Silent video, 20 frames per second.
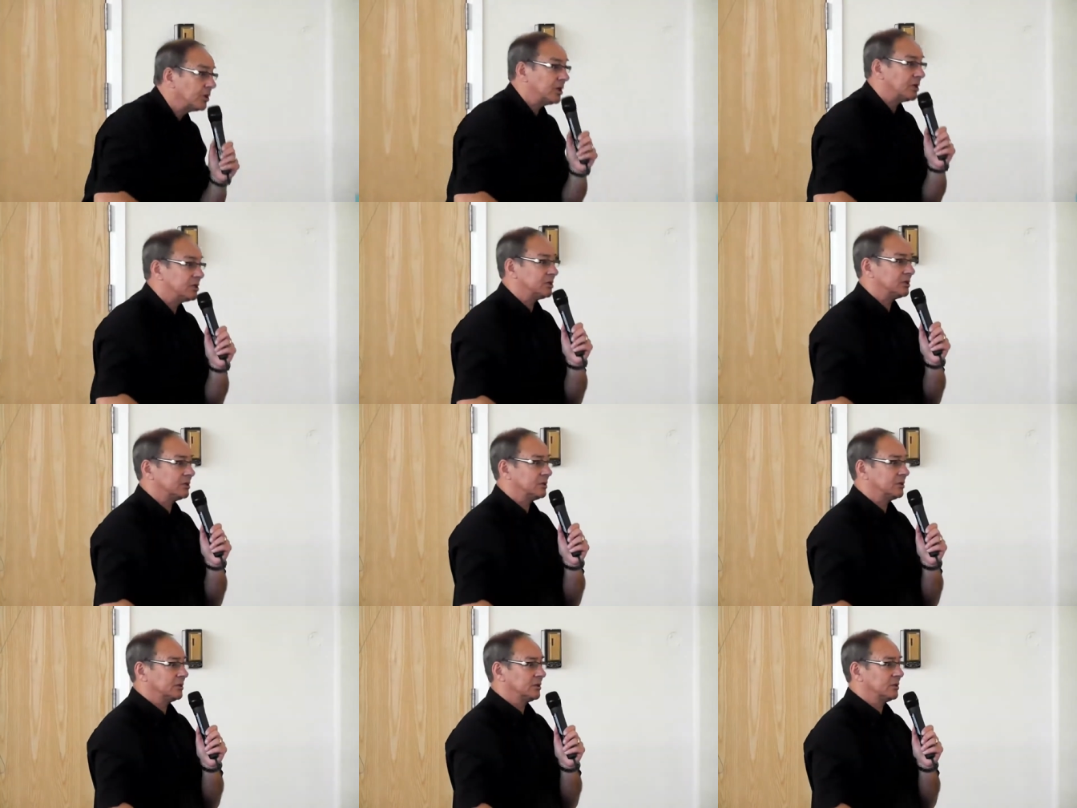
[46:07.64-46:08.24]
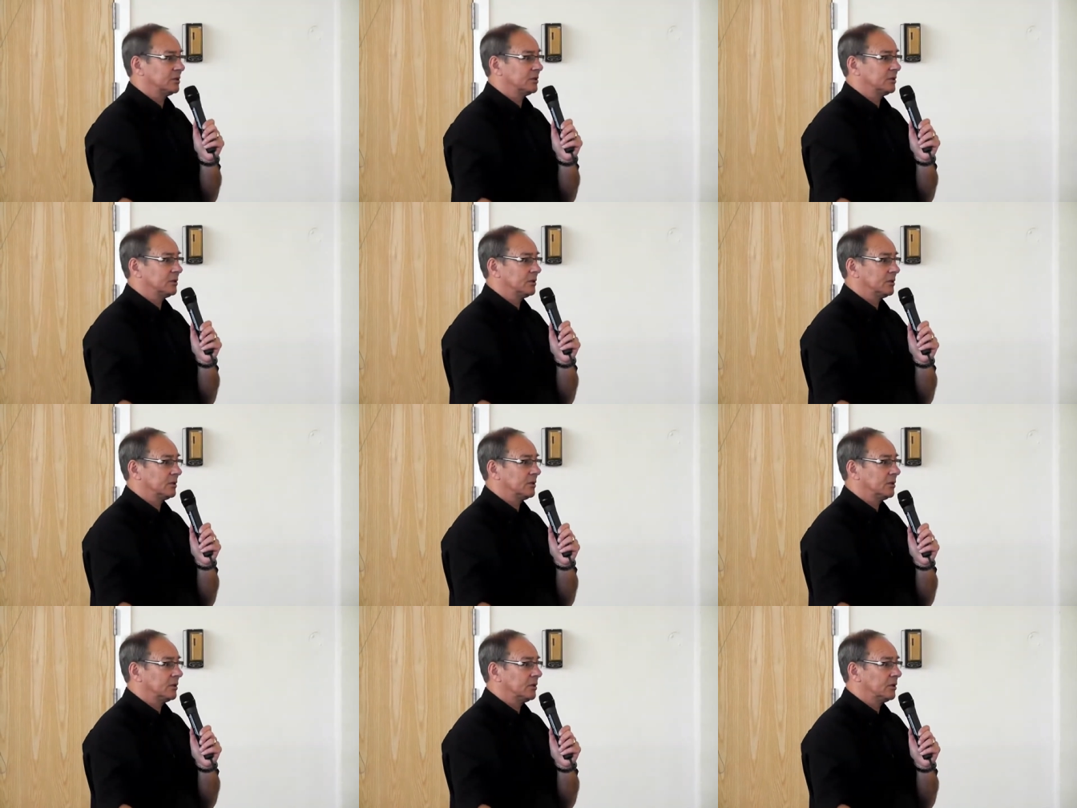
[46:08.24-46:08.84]
with it.
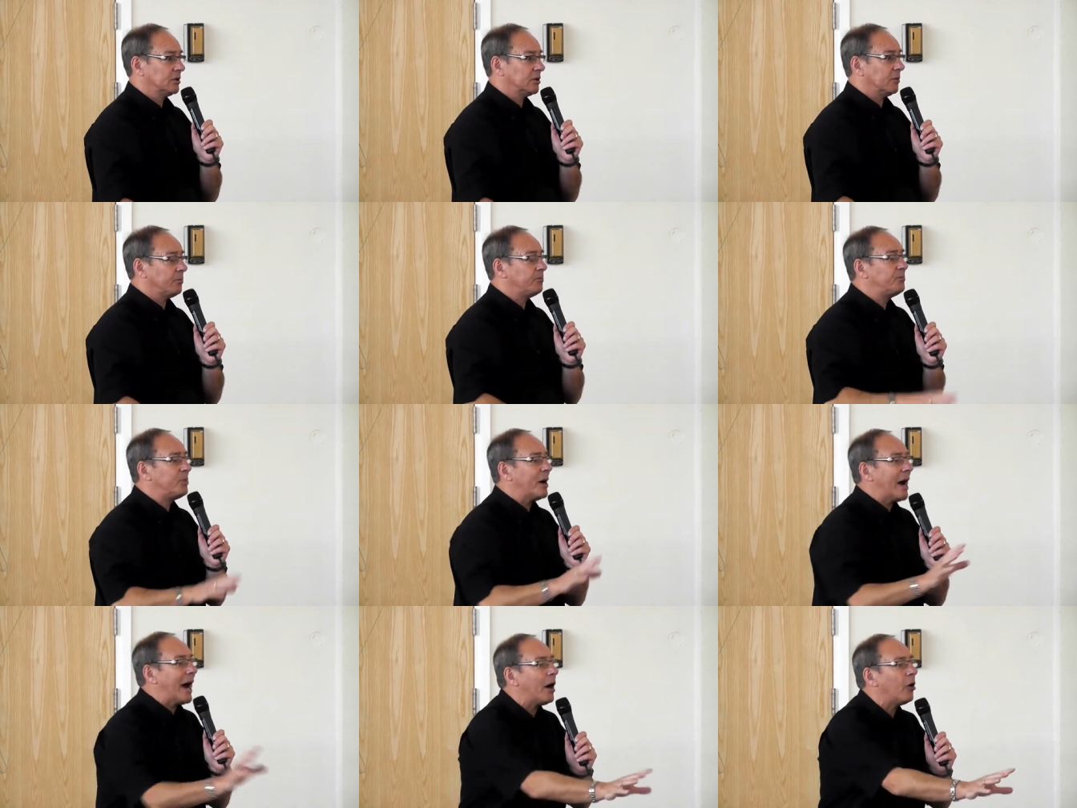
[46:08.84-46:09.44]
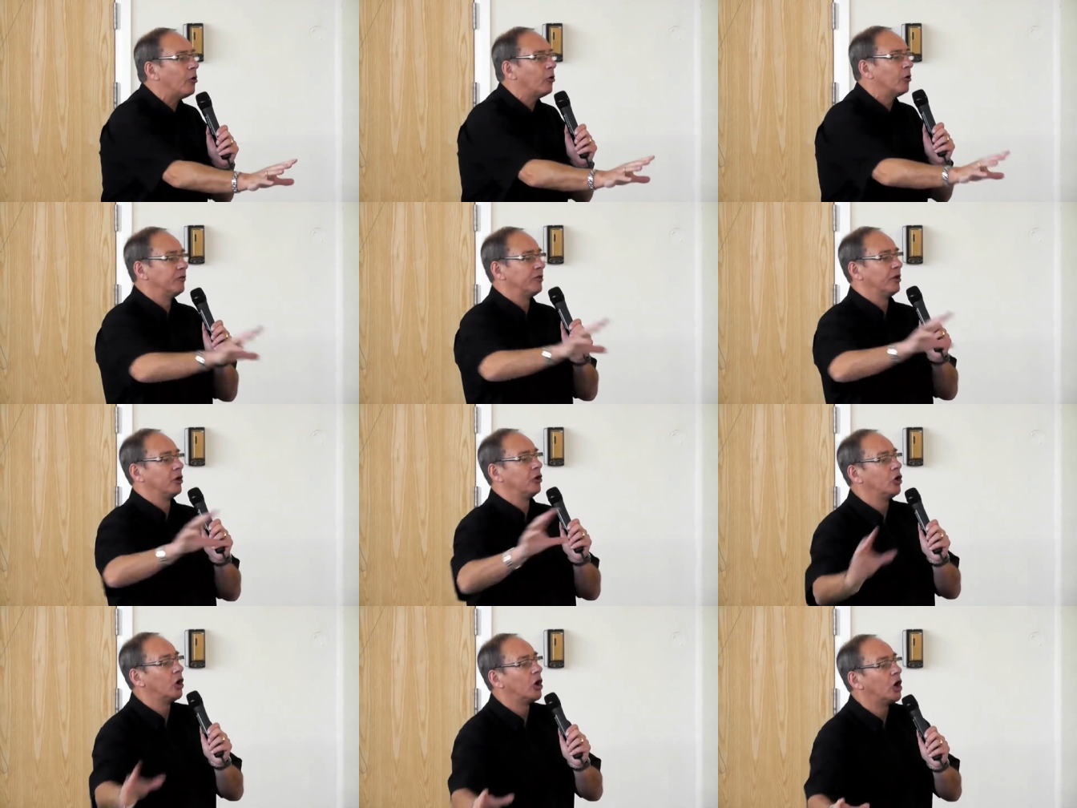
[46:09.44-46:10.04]
The power of
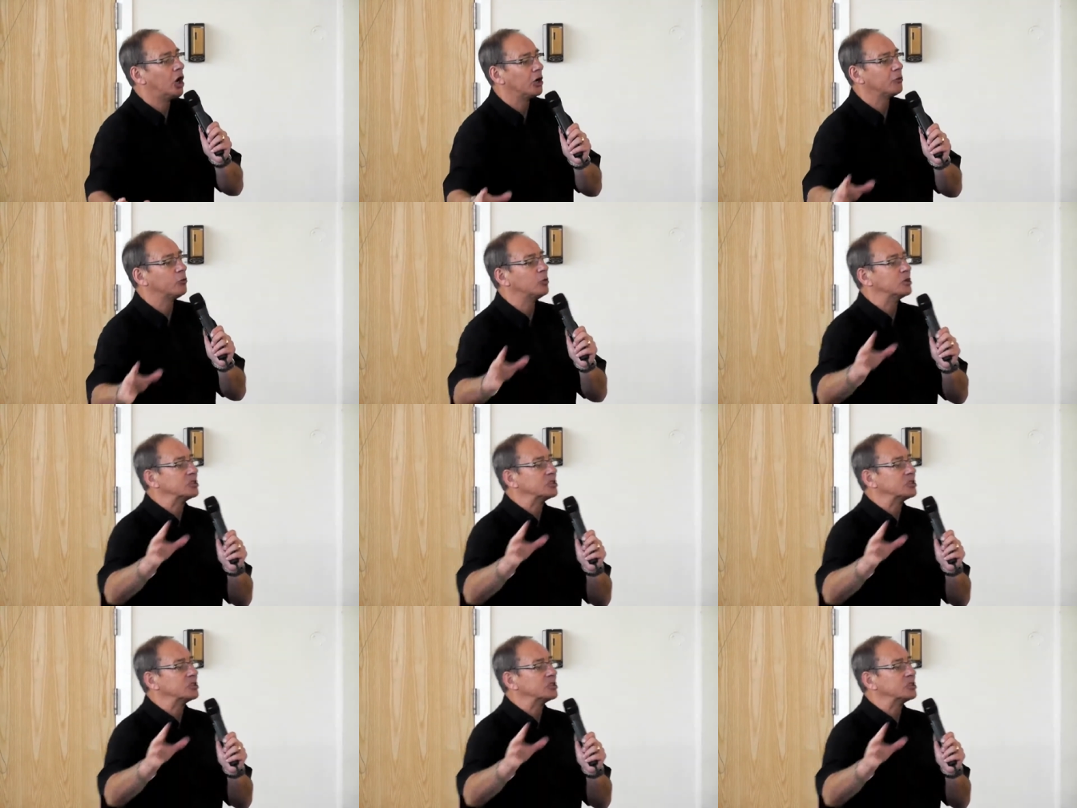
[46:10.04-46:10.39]
the Lord